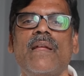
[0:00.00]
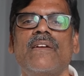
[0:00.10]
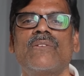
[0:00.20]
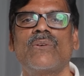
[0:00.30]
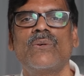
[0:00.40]

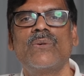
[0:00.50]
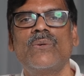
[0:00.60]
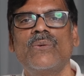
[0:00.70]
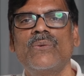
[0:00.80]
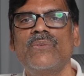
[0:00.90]

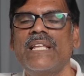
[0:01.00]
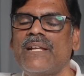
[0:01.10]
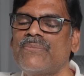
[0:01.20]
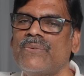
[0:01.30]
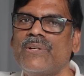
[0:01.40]
So
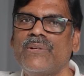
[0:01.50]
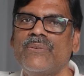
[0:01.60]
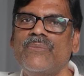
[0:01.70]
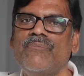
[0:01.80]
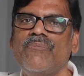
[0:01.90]
therefore, you
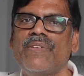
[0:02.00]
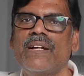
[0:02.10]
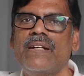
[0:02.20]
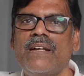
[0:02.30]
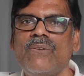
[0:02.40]
know,
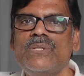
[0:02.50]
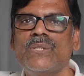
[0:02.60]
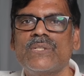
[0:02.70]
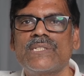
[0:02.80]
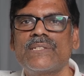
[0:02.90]
Dow
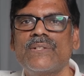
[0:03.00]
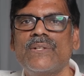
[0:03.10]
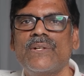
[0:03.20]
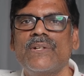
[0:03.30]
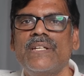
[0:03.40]
Jones,
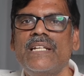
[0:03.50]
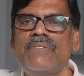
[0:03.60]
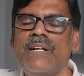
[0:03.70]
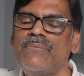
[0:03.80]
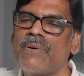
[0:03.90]
it
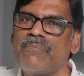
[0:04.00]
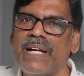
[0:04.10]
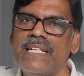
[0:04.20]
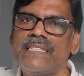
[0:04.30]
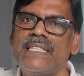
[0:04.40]
went from
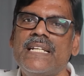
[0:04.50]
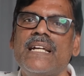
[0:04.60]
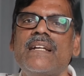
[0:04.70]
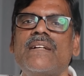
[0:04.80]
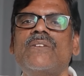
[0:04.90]
minus
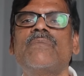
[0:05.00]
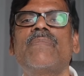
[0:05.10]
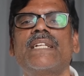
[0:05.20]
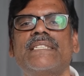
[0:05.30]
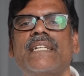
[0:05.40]
300 to
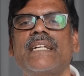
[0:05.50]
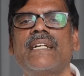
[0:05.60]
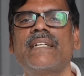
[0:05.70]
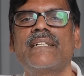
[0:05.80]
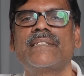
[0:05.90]
plus
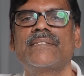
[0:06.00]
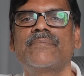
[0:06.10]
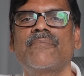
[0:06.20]
300.